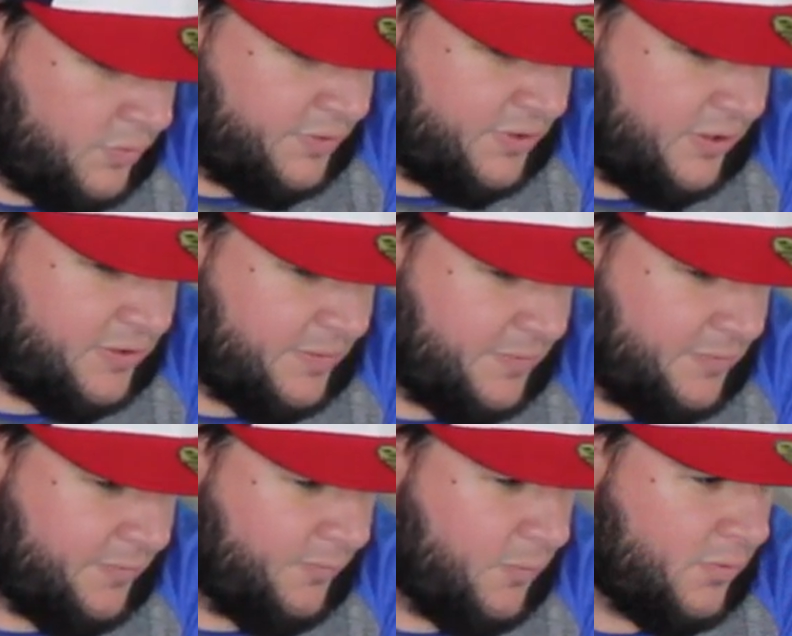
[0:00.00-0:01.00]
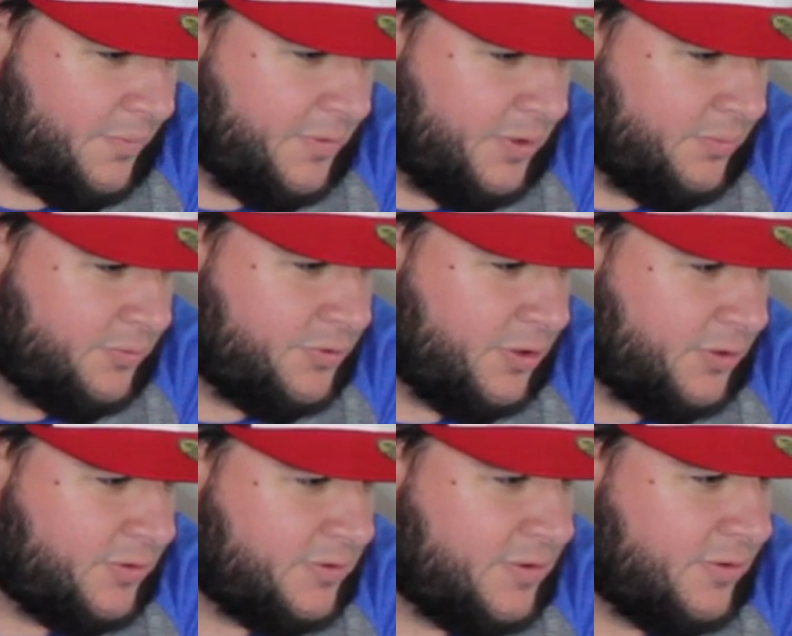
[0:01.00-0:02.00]
I'll say it's episode 4. Let me double
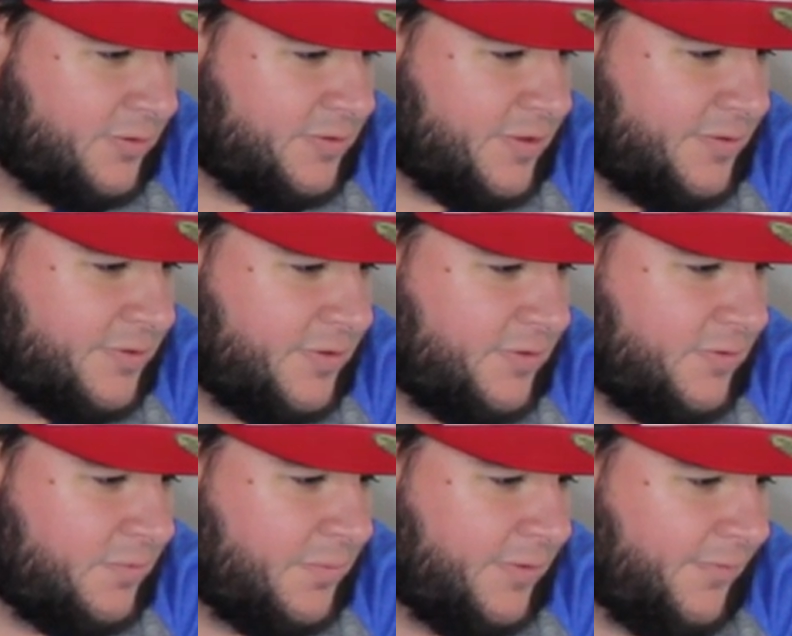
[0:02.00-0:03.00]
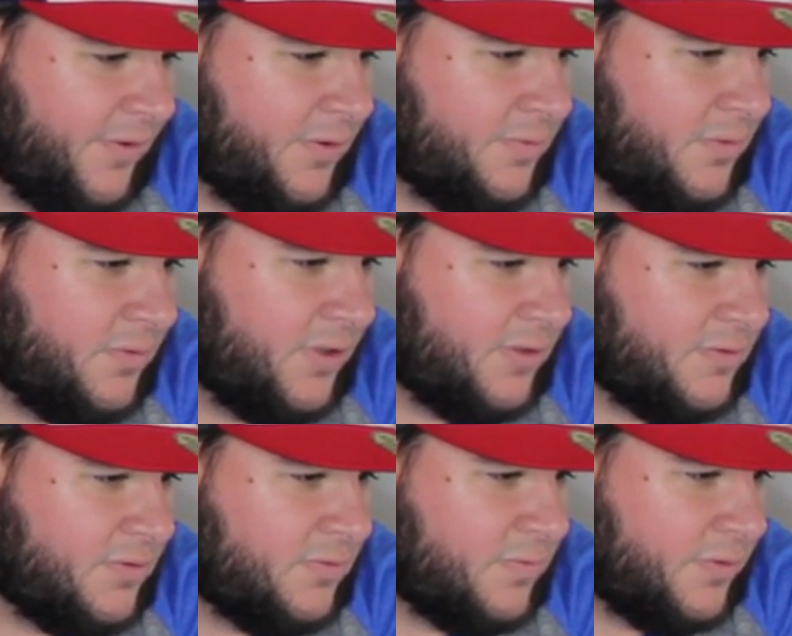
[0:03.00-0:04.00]
check this now, because now it's going to tilt me if I don't know the
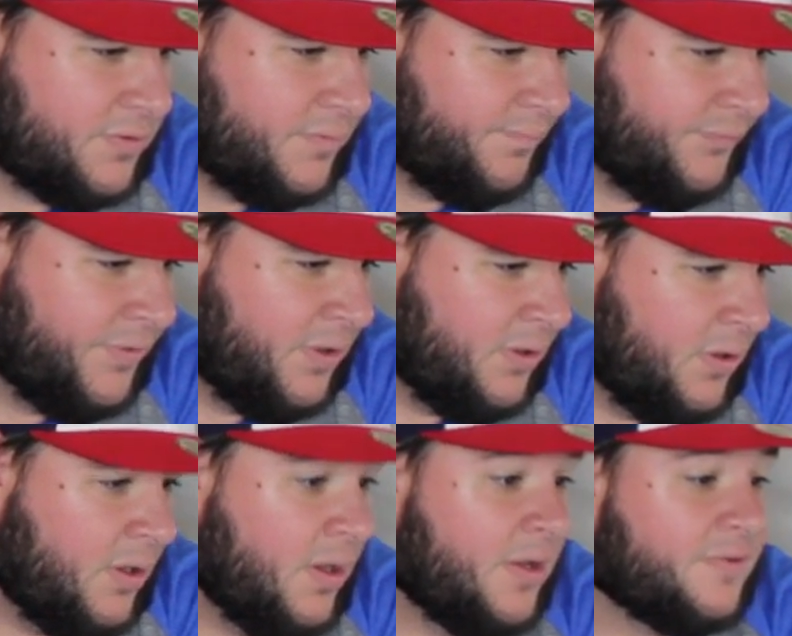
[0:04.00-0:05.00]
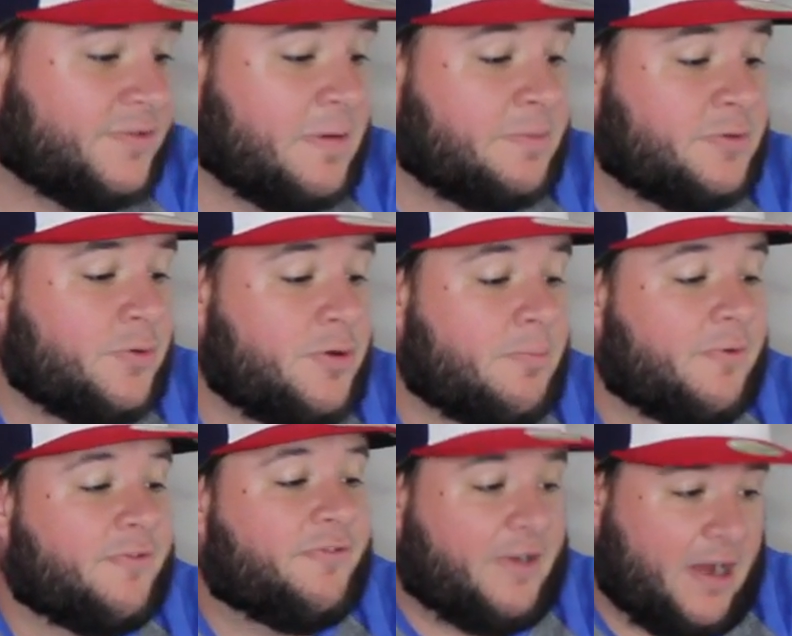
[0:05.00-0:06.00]
answer to this question. It's episode
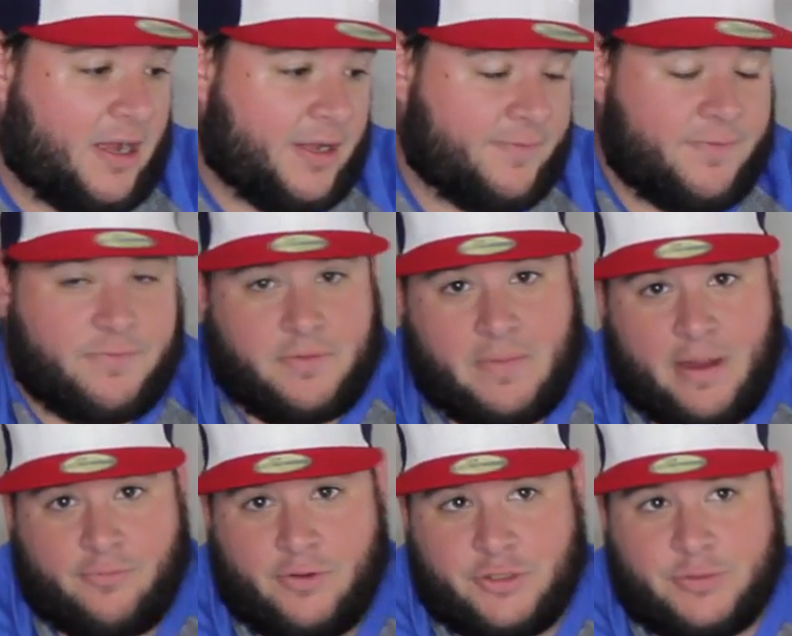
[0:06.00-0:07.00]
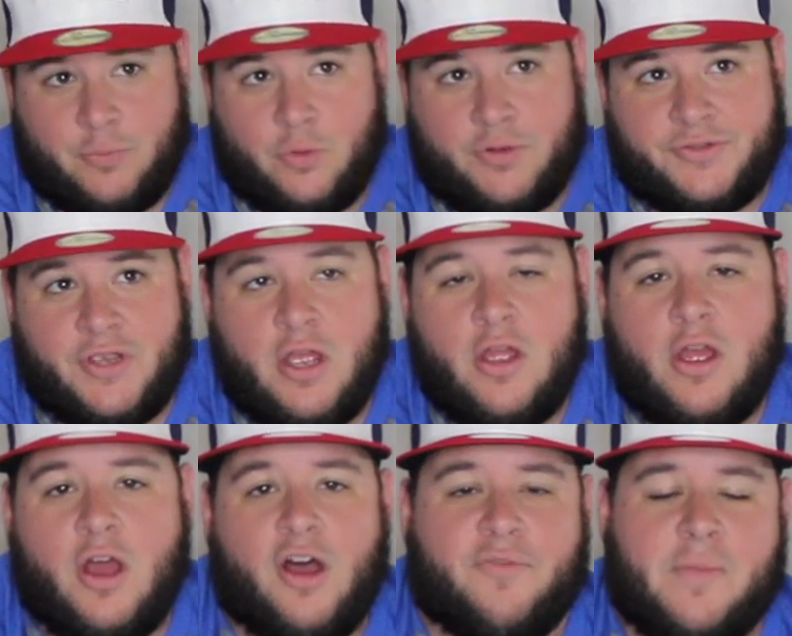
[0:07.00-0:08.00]
number 5 of the Mount Rushmores
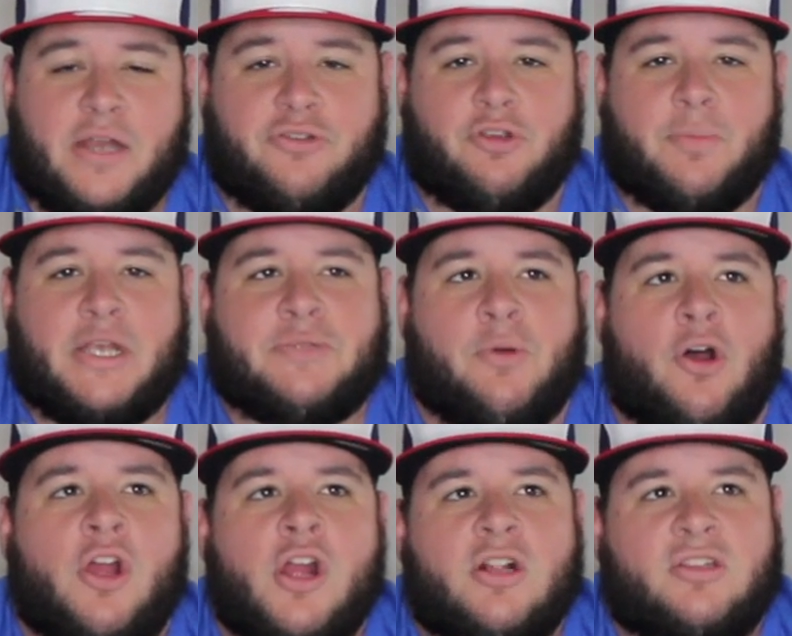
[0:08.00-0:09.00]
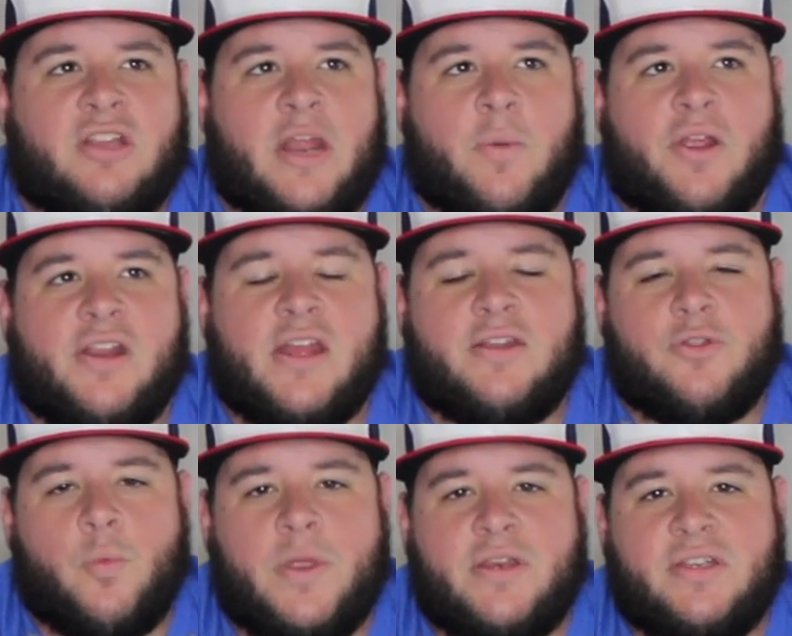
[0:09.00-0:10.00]
of Major League Baseball. Today we're going to head to
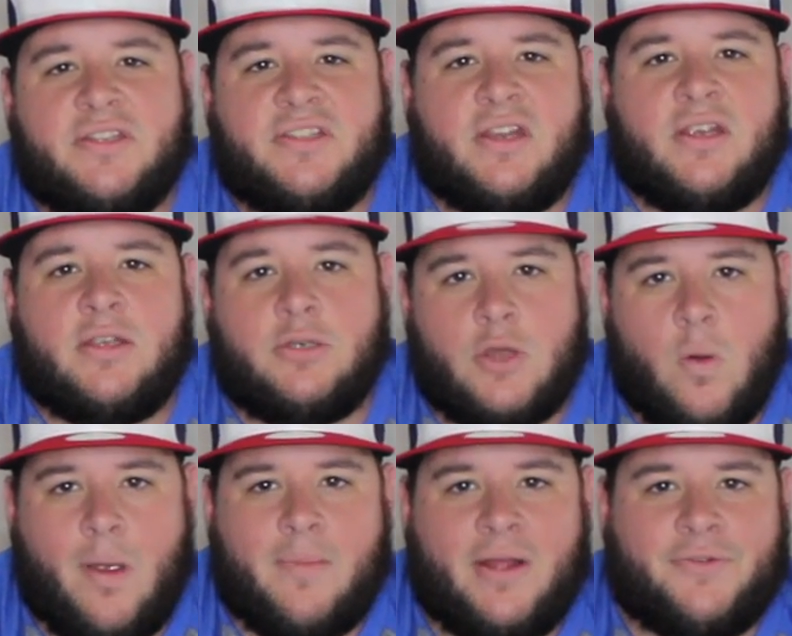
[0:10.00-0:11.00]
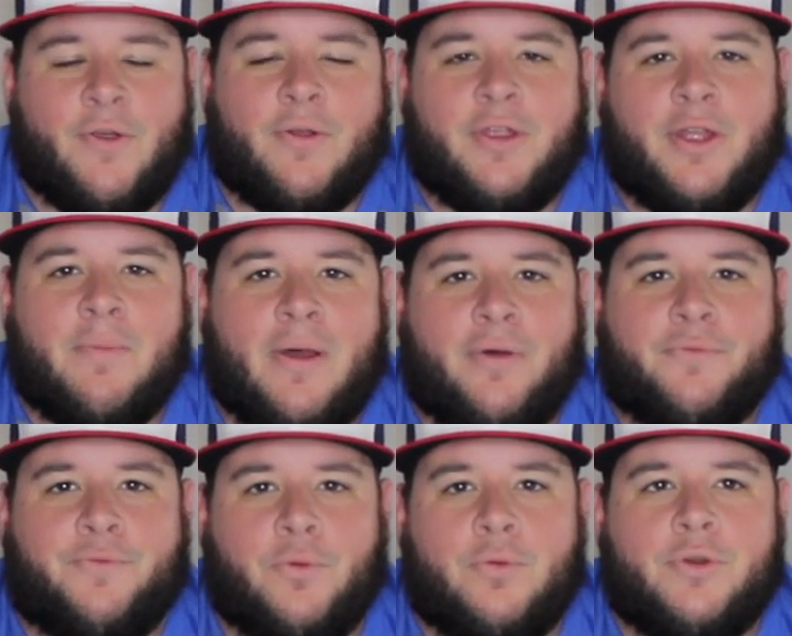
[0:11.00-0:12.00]
the Windy City. No, I'm not talking
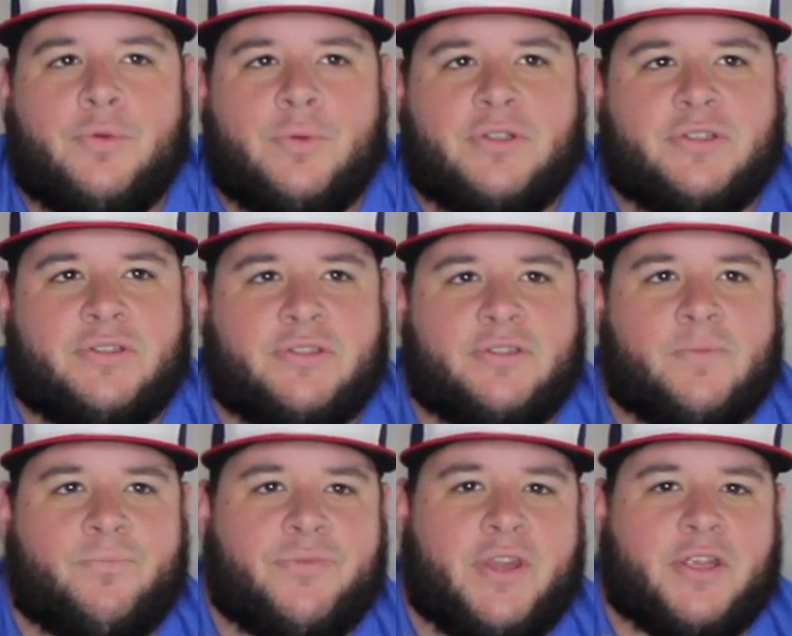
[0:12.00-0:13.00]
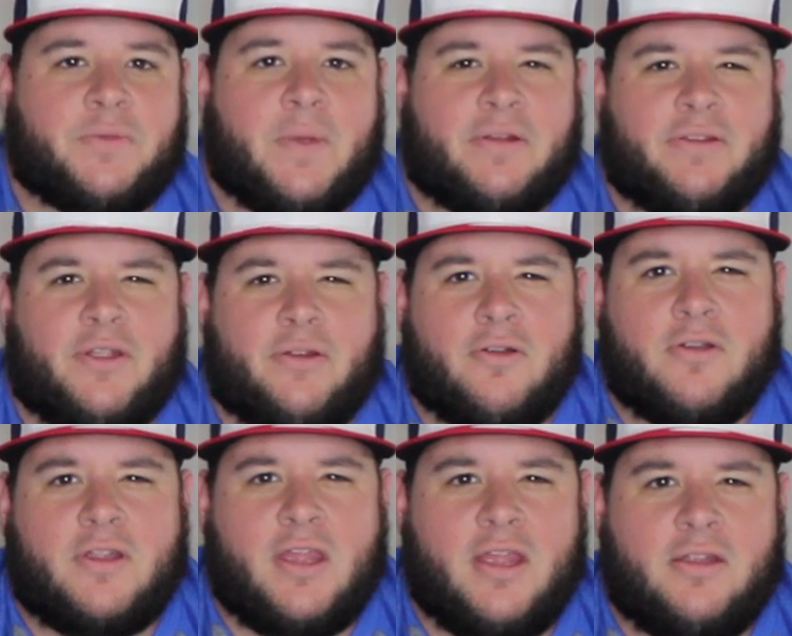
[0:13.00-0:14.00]
about Florida, which is expecting a
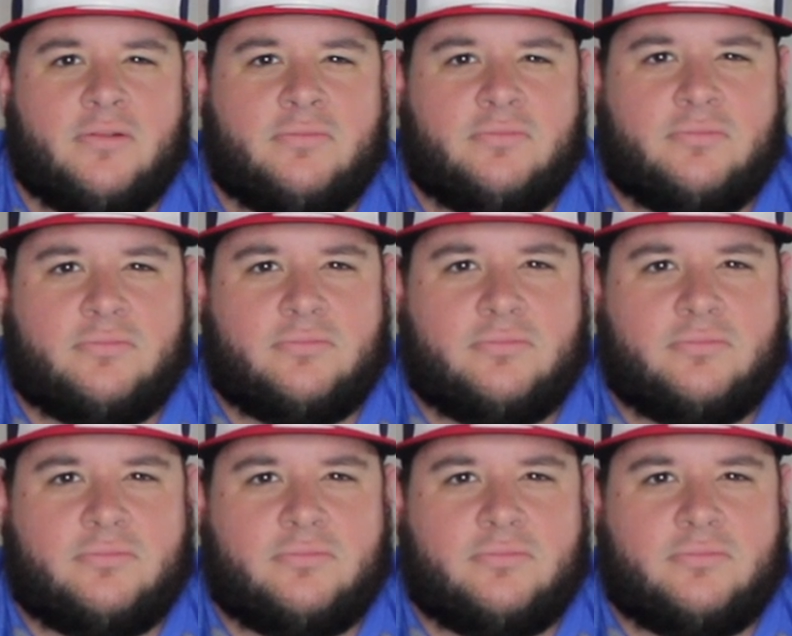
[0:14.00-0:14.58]
hurricane.